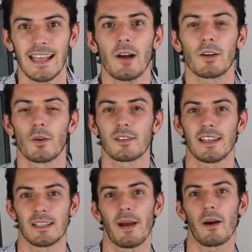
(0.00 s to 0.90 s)
out
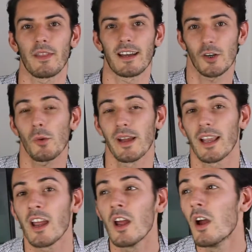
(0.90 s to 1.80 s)
content about that
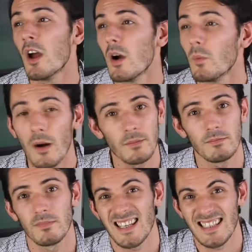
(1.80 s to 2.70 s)
topic
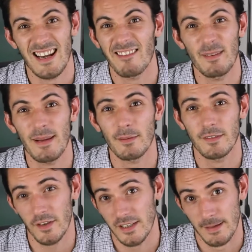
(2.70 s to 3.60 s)
won't necessarily be able to
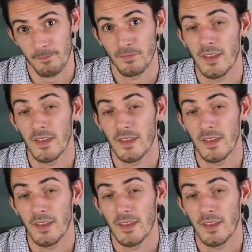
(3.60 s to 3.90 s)
find it.